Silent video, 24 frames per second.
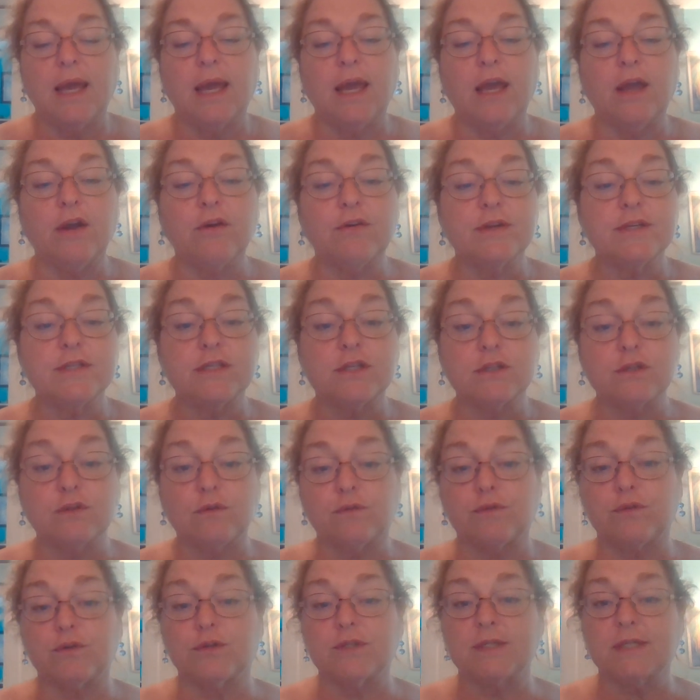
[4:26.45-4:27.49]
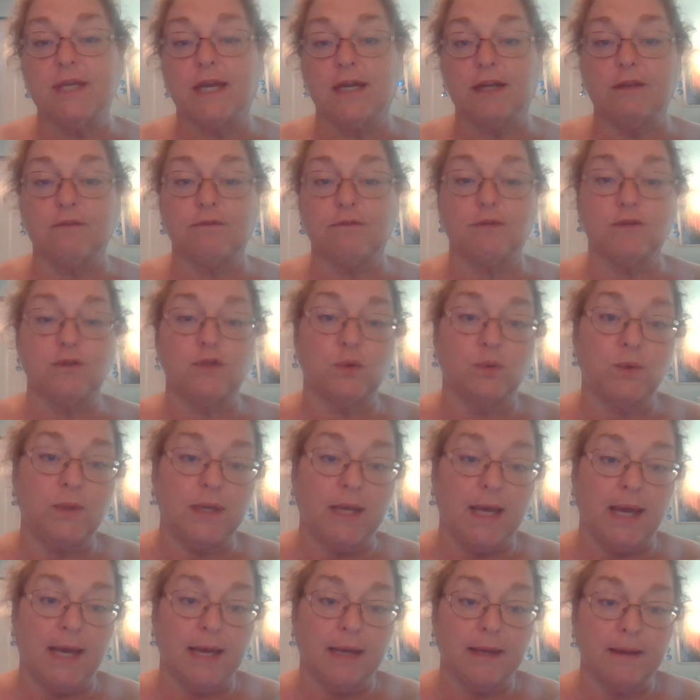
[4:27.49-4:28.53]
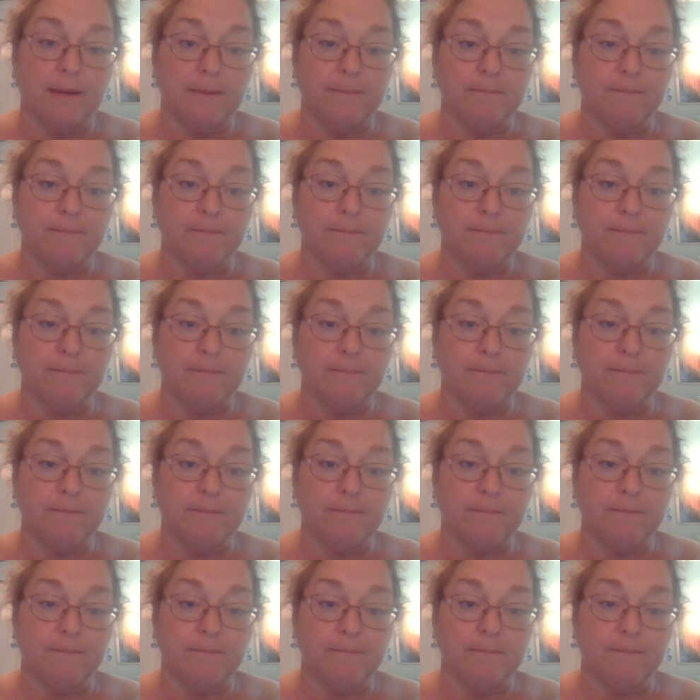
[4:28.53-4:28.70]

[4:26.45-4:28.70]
Aries is the first sign of the zodiac.